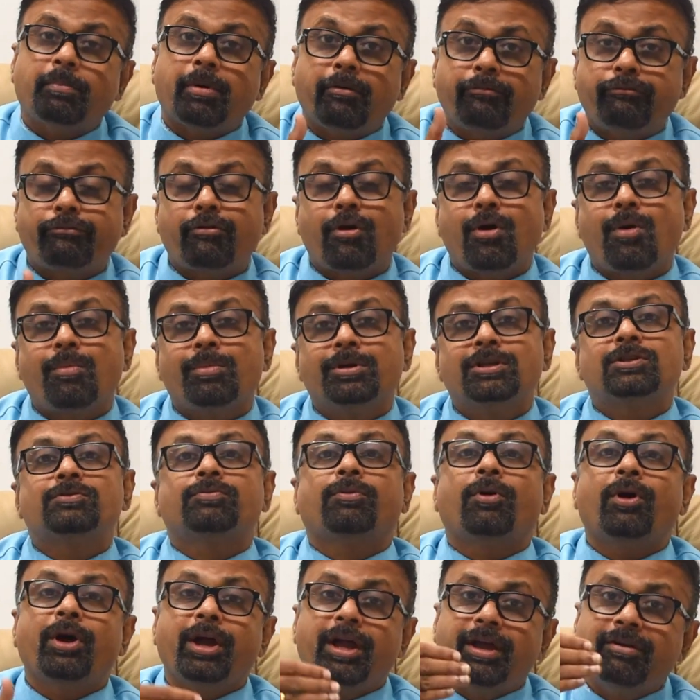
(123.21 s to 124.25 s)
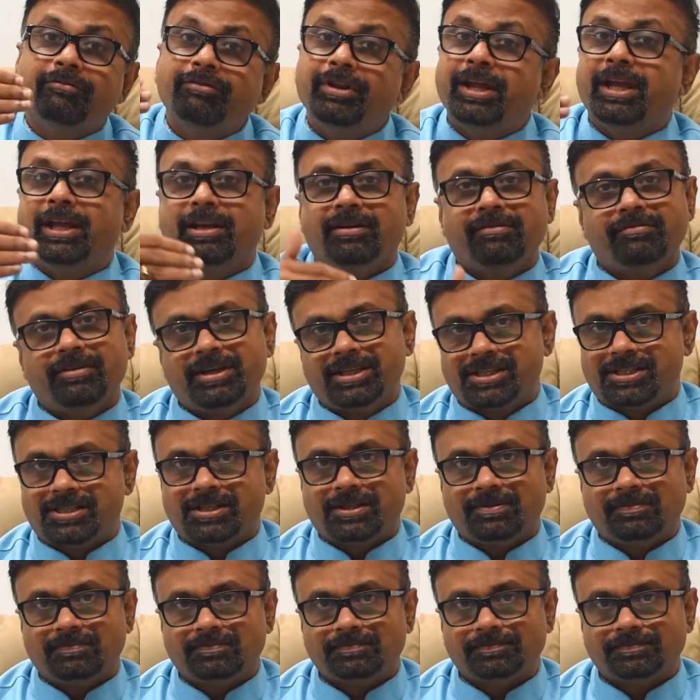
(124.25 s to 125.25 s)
performance for every investor.